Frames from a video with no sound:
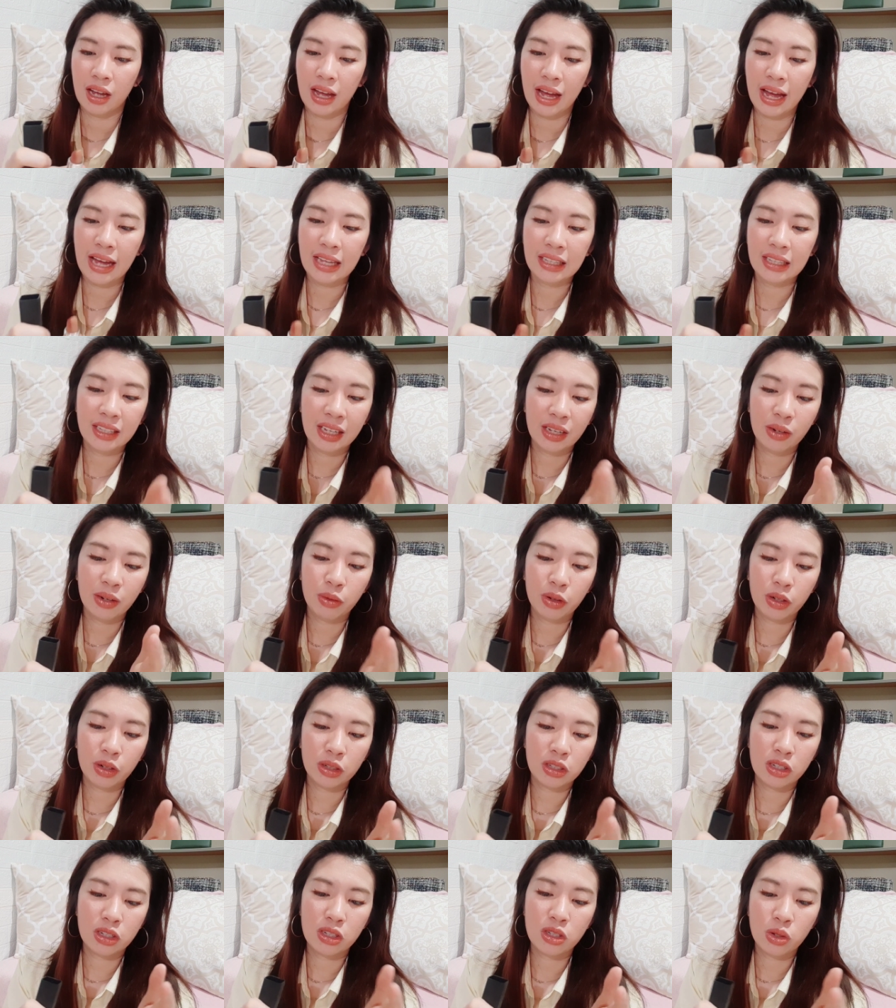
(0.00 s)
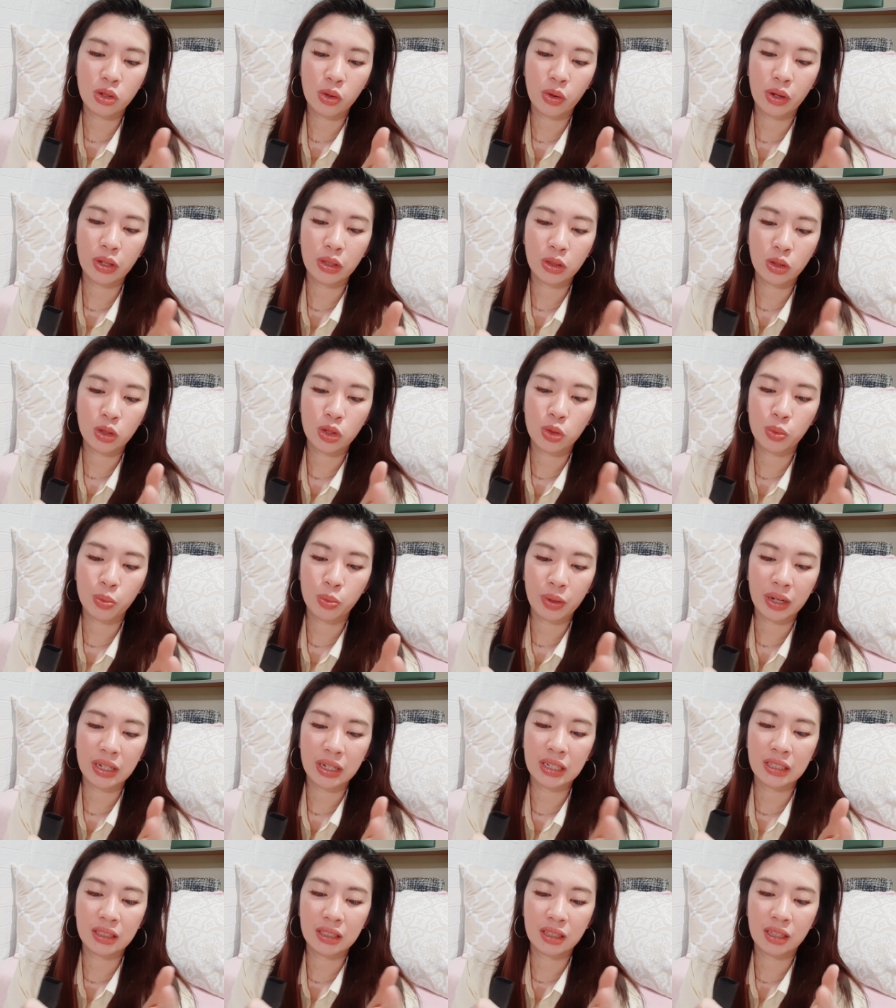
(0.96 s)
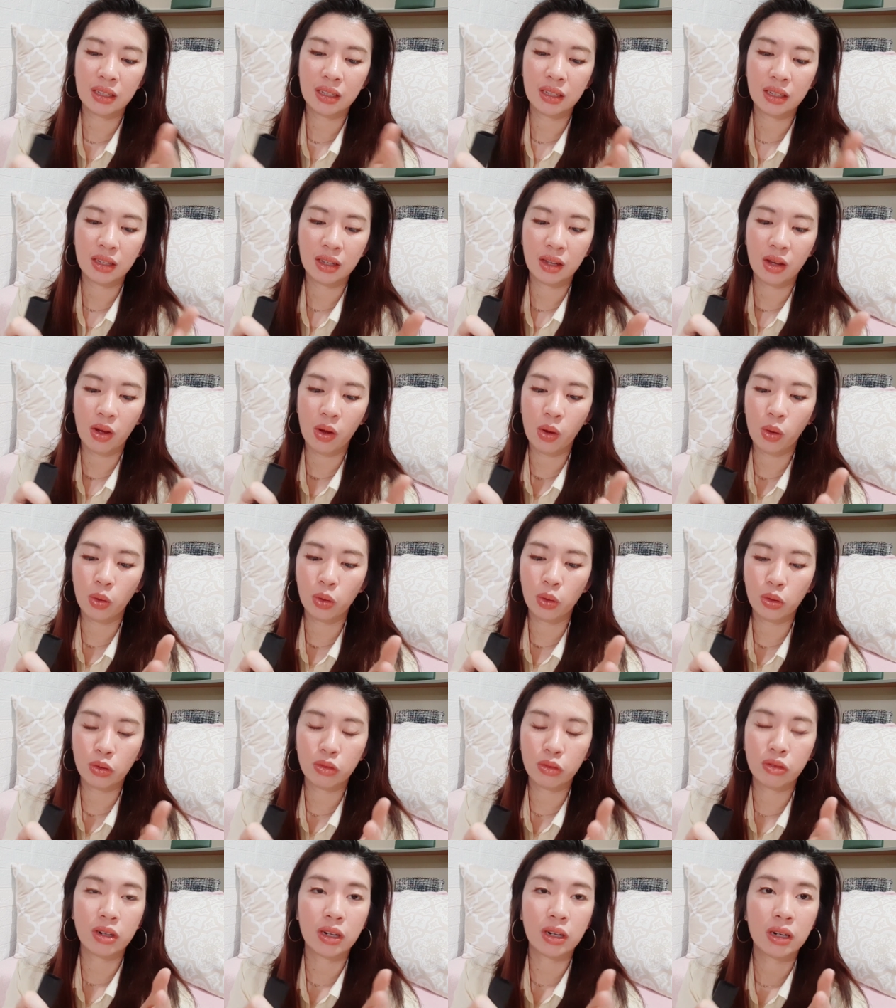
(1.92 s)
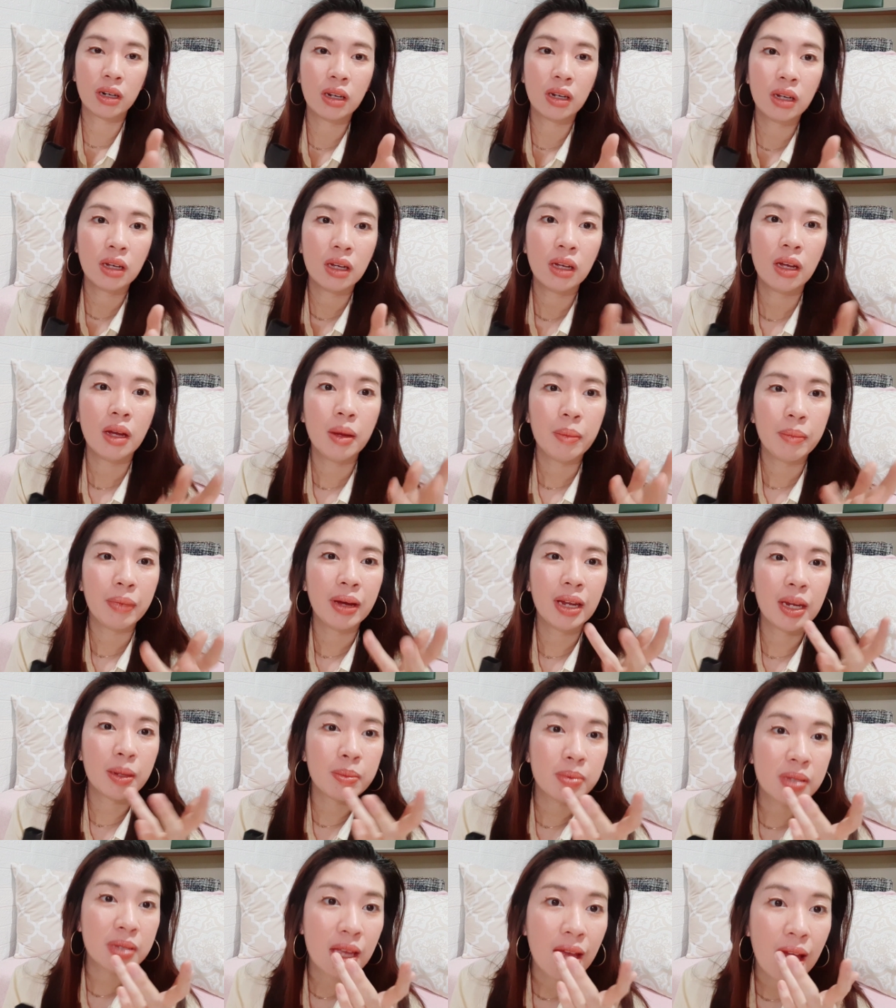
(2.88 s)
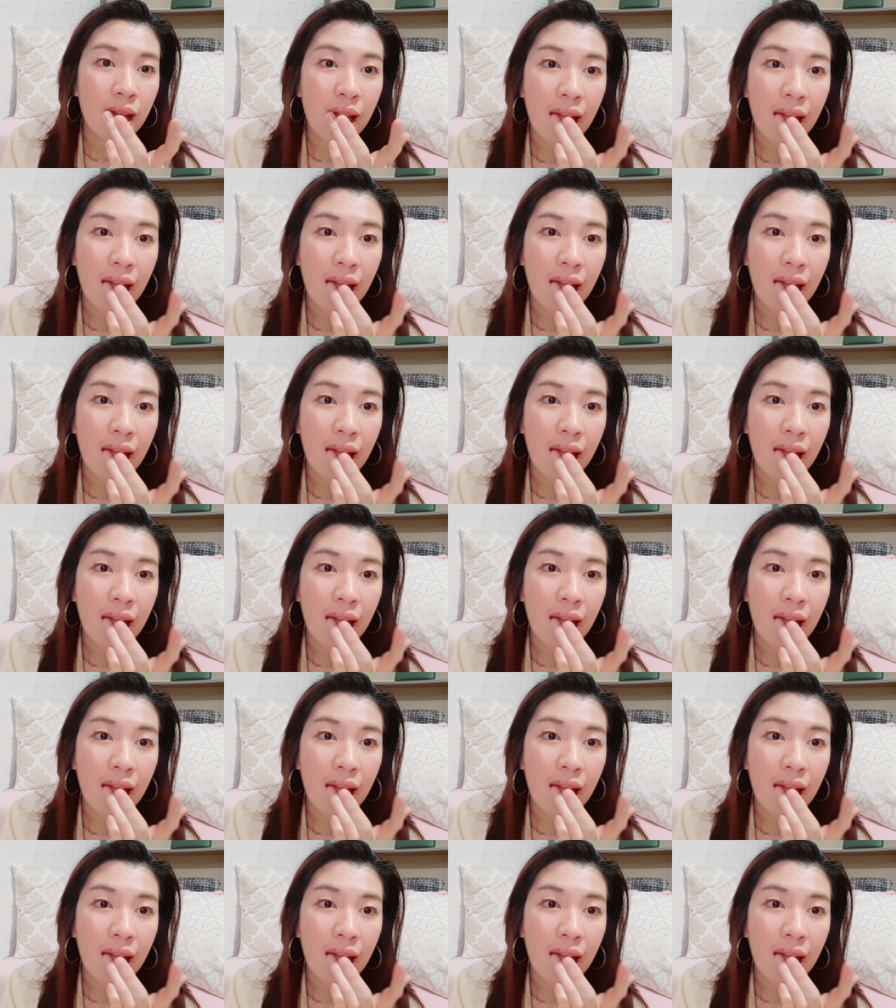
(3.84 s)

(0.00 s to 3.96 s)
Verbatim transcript: And then we're just going to spread it all over my lips.